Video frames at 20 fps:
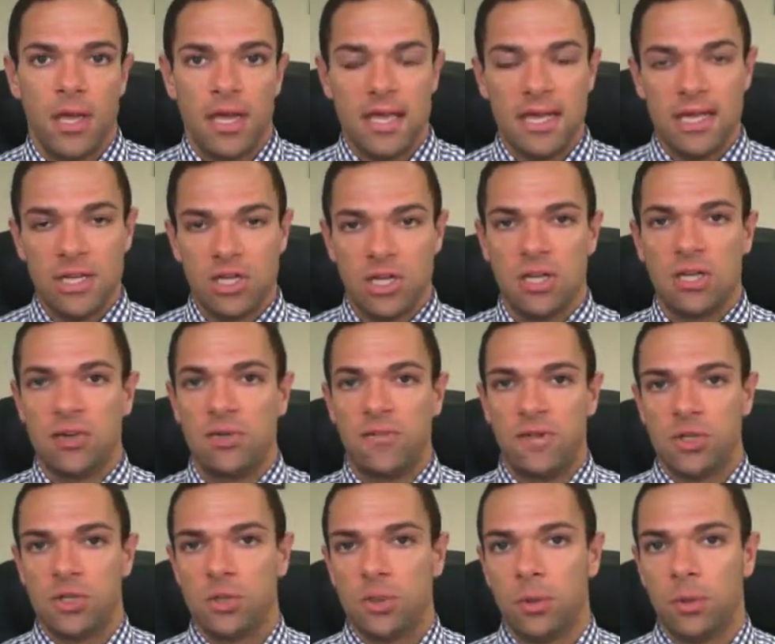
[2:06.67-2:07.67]
each
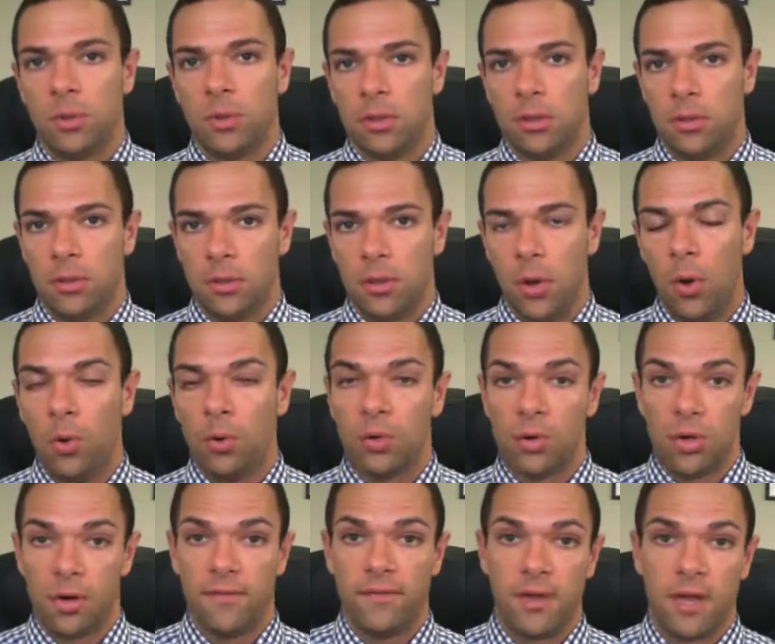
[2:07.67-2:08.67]
individual
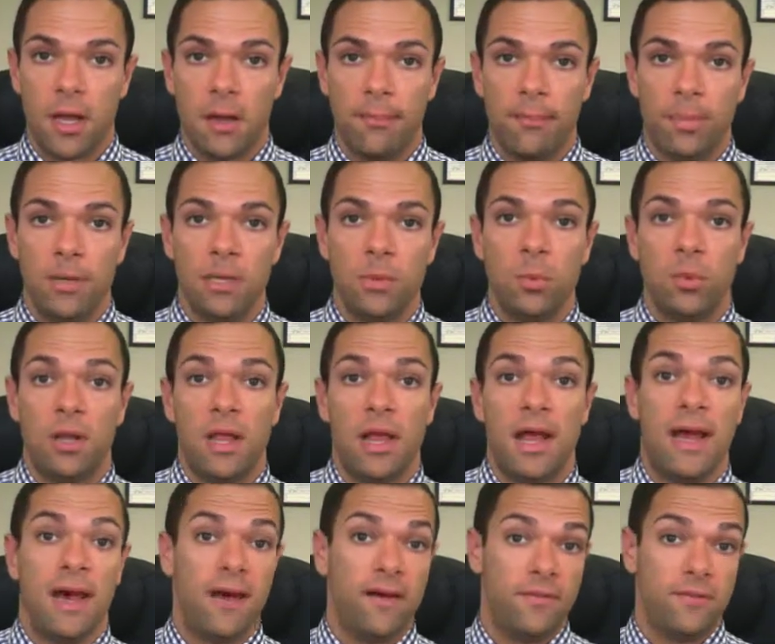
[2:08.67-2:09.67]
owner of the company will
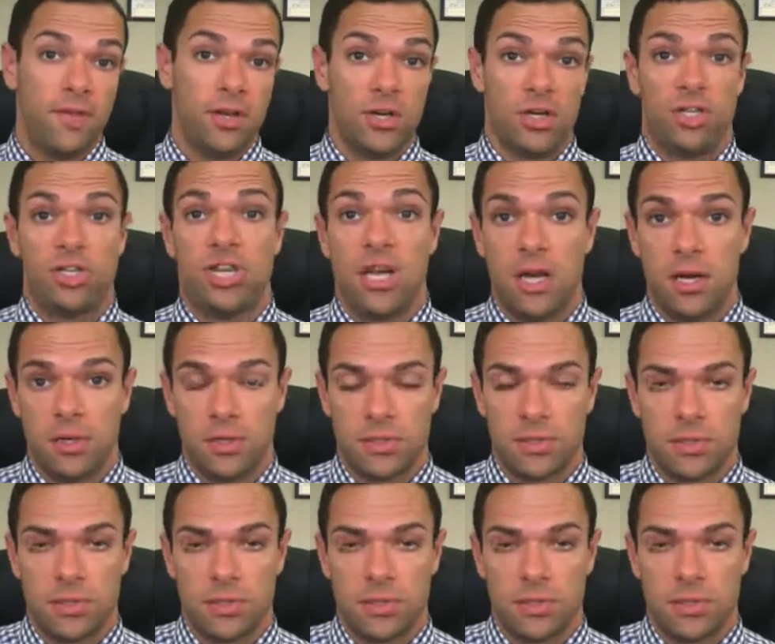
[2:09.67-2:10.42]
have their shares.